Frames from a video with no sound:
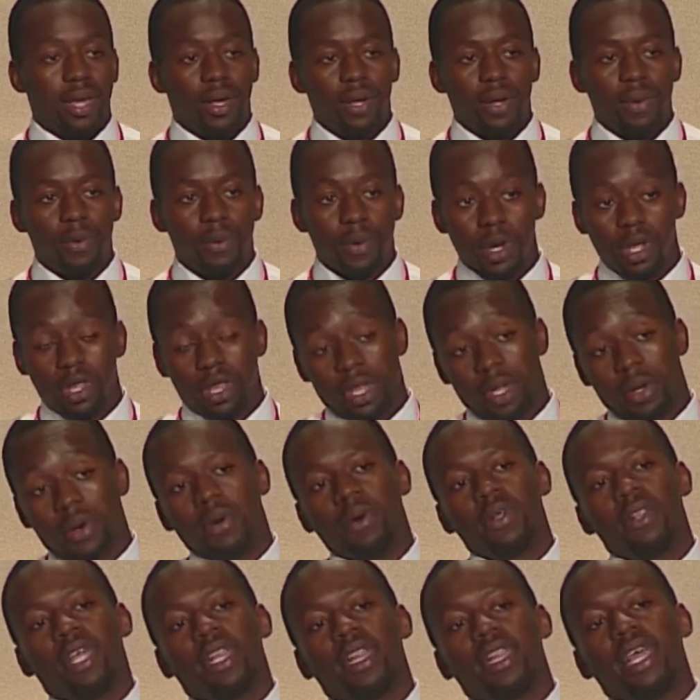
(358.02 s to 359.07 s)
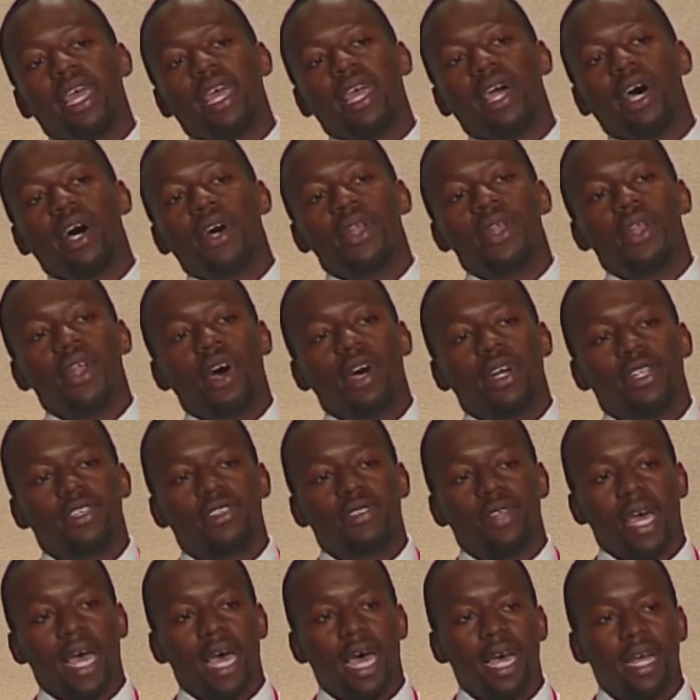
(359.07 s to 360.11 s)
worthy or that they are not
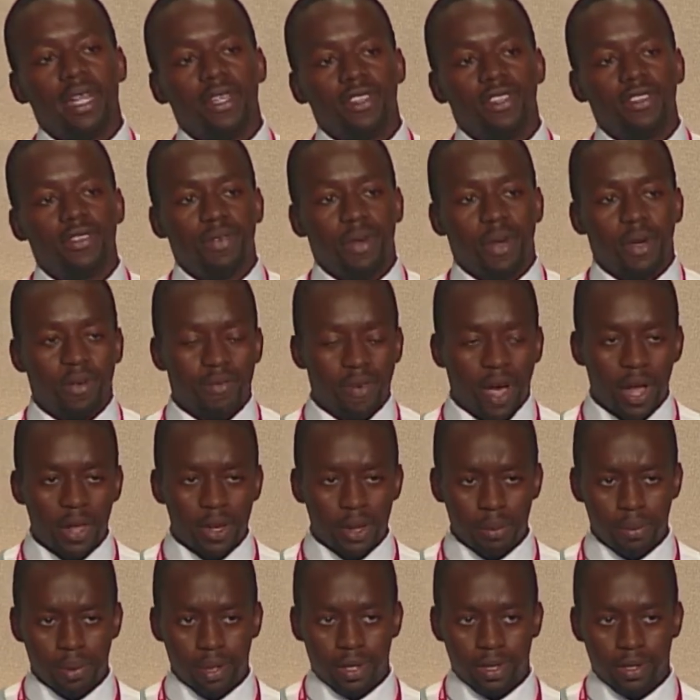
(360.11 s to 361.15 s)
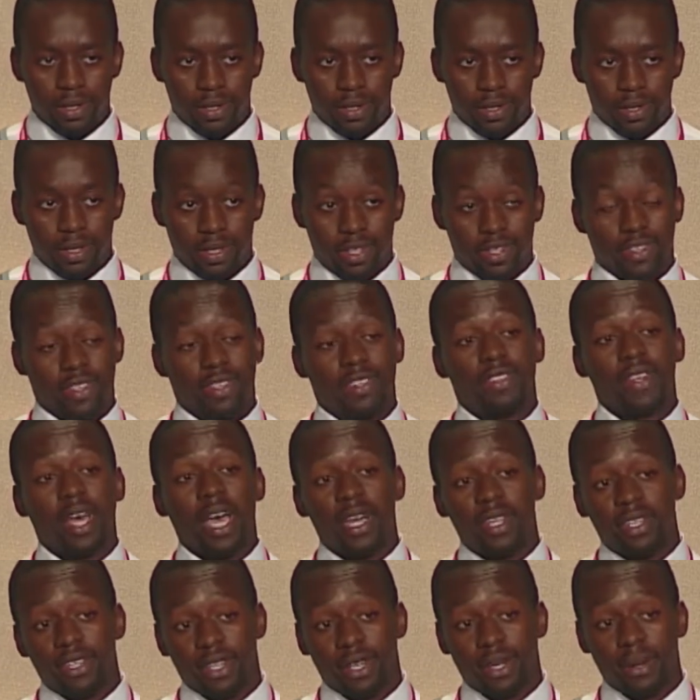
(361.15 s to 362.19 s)
as valuable to
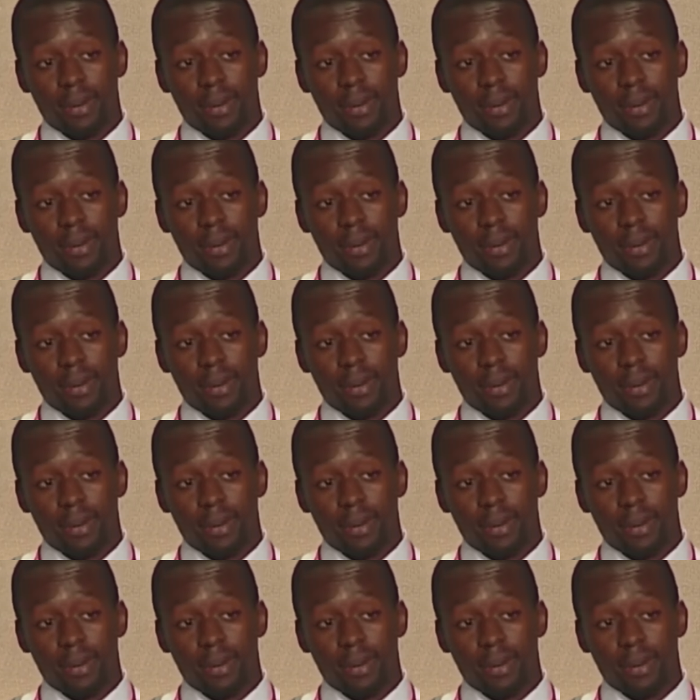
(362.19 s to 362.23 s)
society.